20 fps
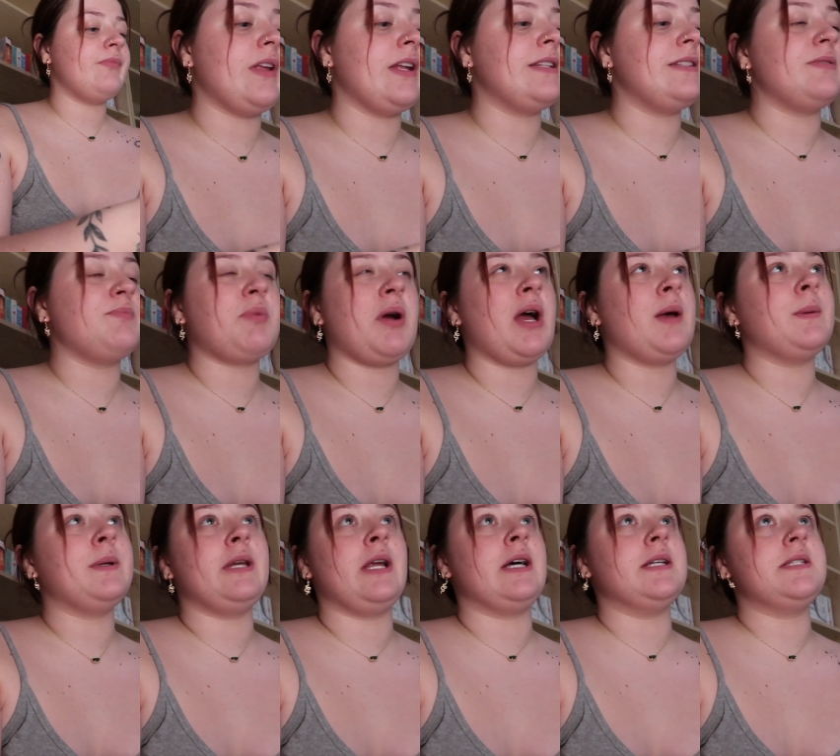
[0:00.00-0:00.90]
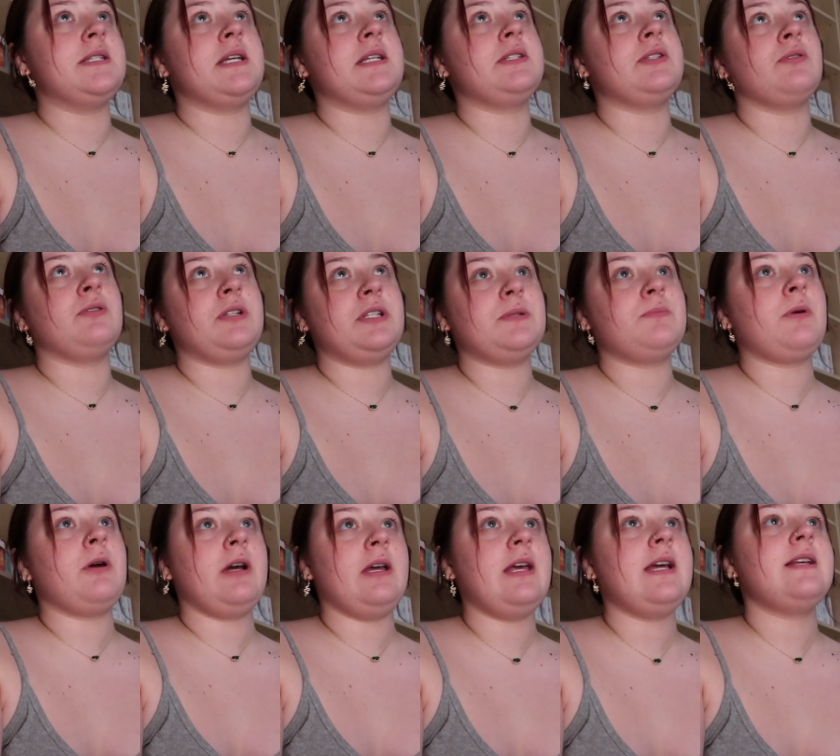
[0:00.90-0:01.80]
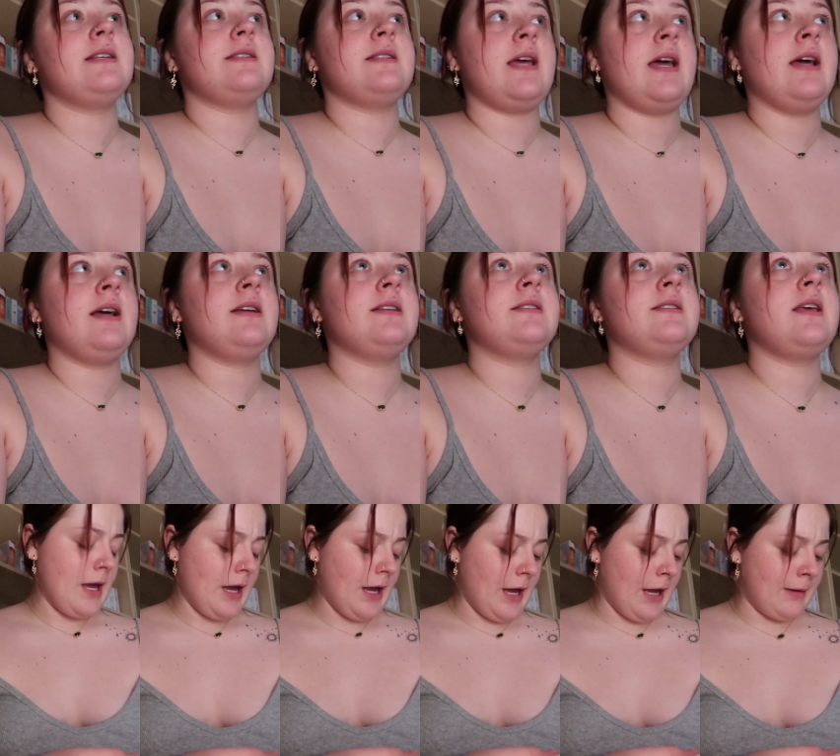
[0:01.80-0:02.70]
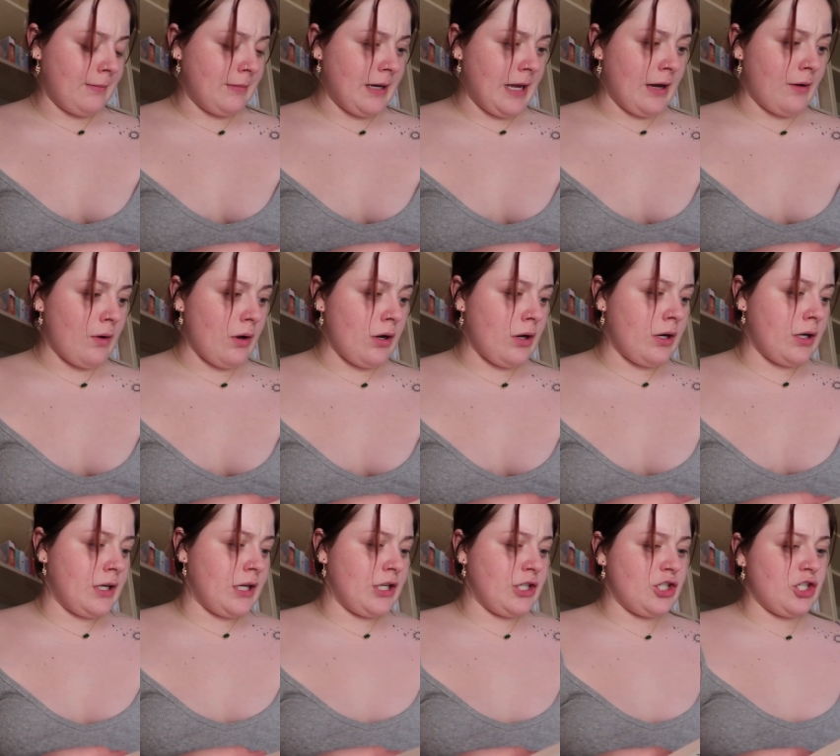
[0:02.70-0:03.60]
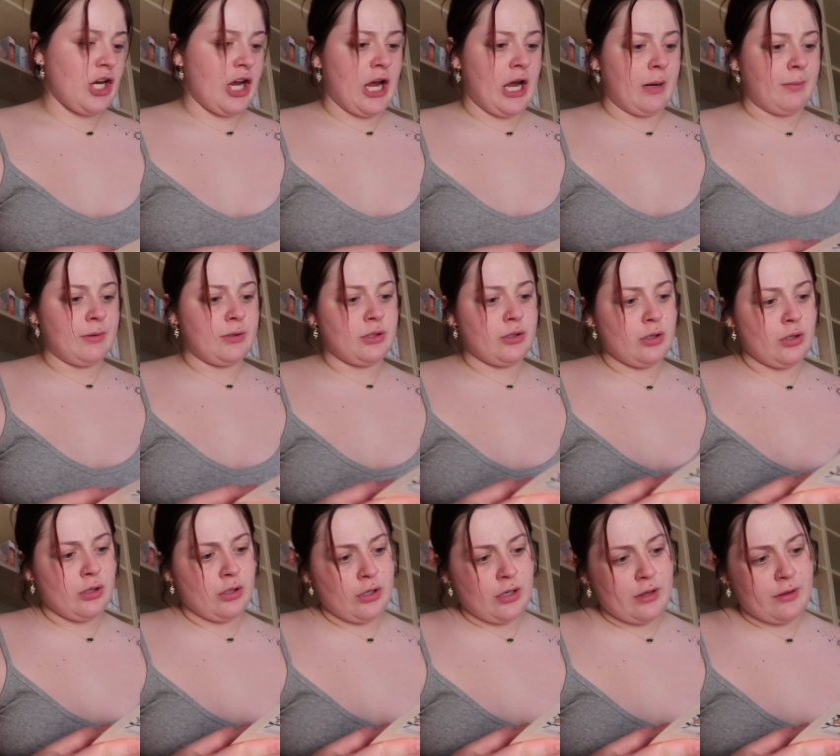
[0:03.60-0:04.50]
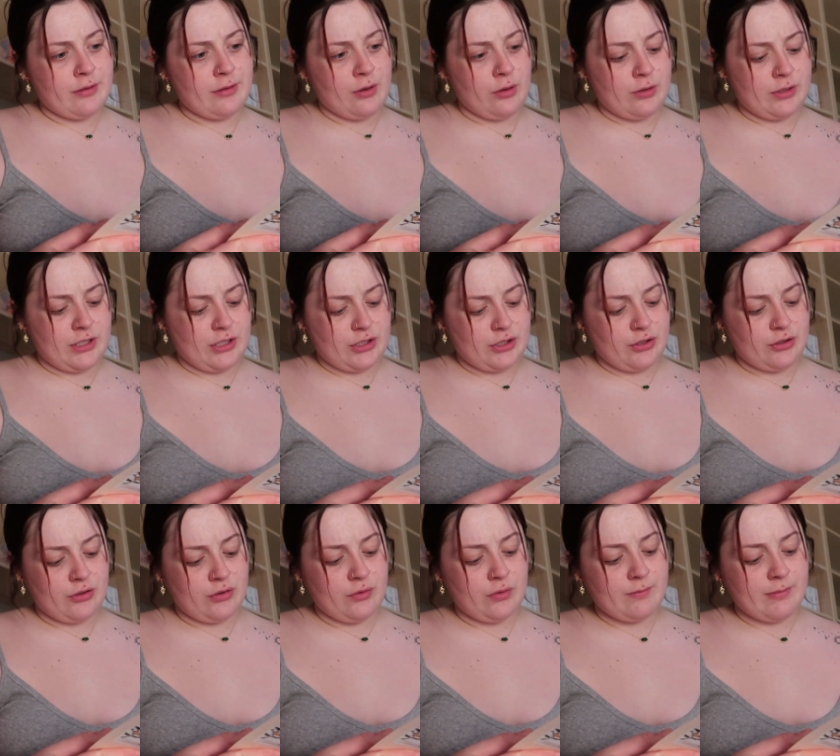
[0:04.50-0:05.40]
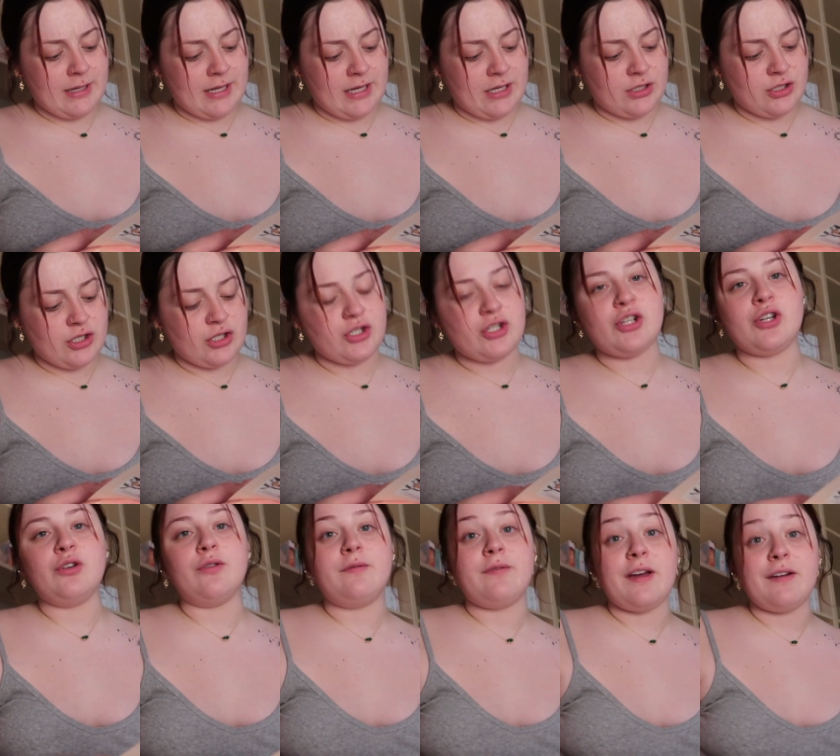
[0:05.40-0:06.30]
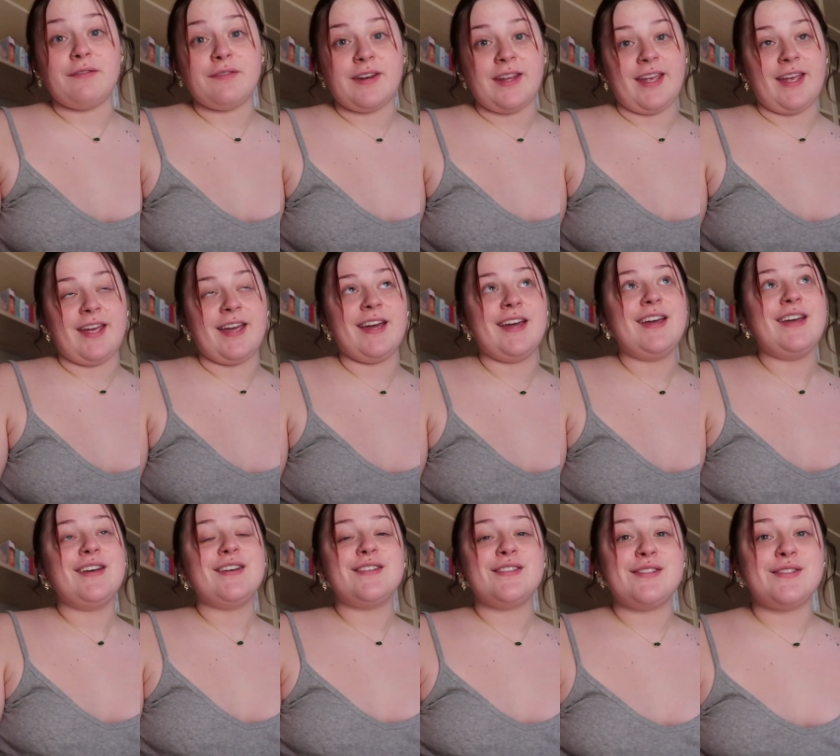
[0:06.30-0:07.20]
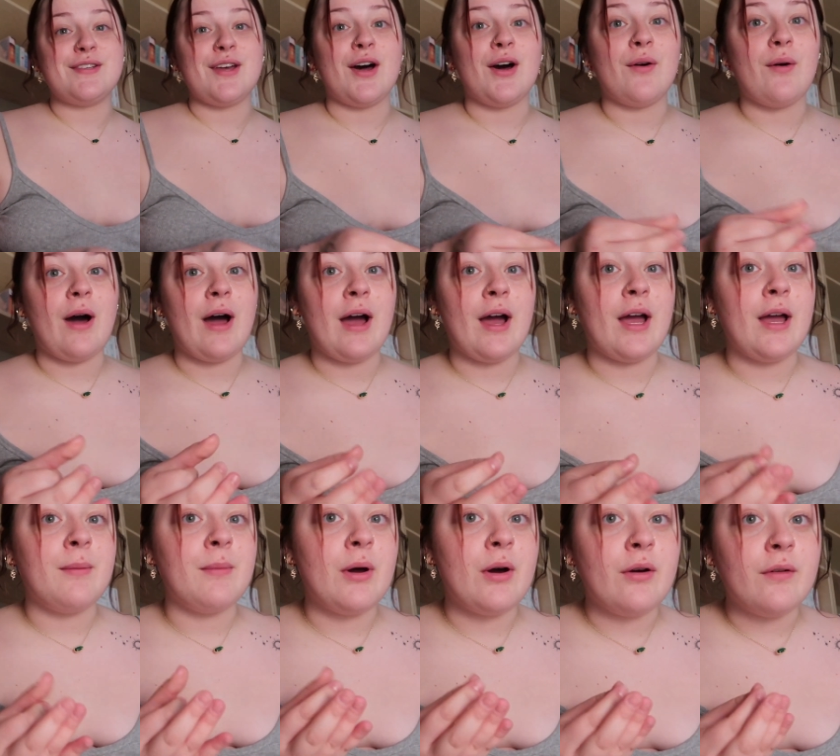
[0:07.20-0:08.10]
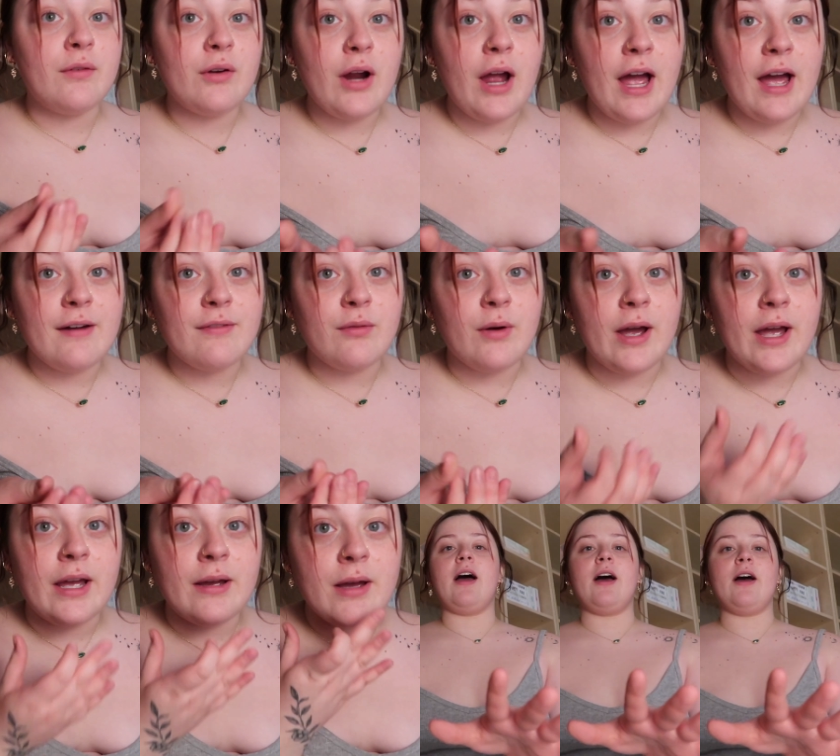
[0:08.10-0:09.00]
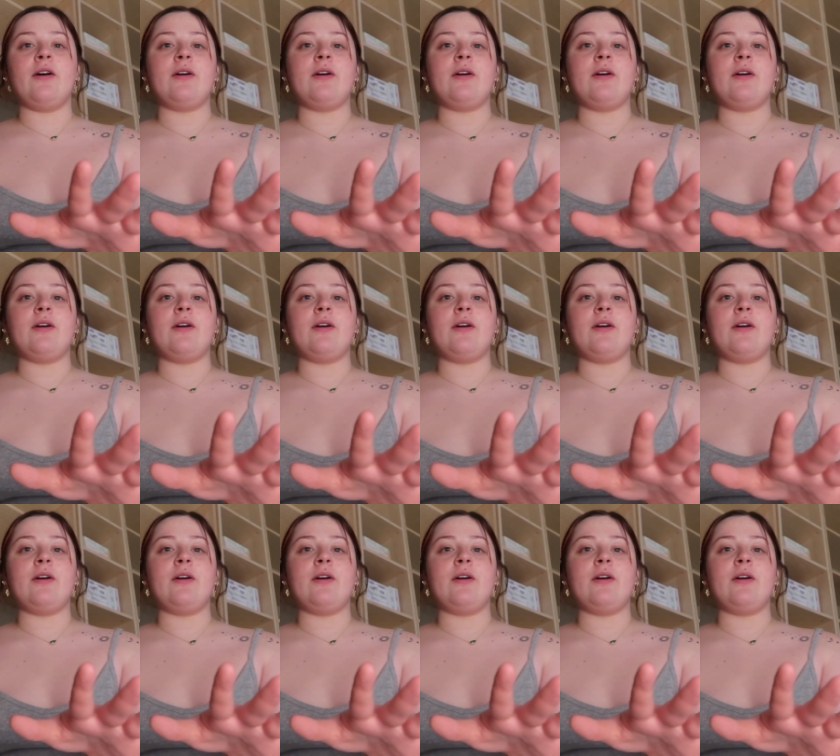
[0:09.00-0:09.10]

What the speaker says: It's probably not 6:30, it's probably like 6. I'm now on chapter 32, page 250, so I'm over halfway.